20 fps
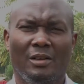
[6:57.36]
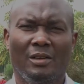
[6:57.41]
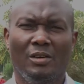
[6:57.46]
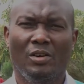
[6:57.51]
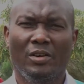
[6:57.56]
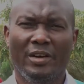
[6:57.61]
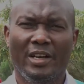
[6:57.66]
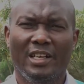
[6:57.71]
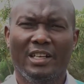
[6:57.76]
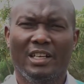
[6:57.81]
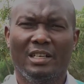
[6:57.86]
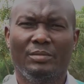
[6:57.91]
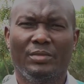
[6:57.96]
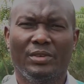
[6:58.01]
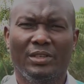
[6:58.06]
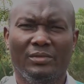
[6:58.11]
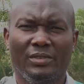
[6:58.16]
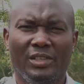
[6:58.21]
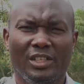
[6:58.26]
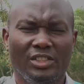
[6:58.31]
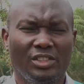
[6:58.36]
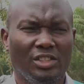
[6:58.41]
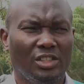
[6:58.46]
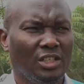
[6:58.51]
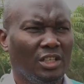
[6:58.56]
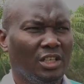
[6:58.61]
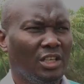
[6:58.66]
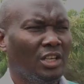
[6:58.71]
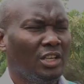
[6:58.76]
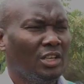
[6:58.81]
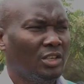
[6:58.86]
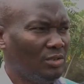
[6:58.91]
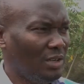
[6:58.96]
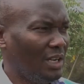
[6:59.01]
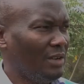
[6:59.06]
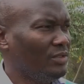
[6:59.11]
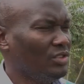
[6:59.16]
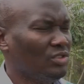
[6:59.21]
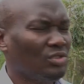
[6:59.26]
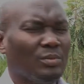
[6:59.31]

honored and privileged to have this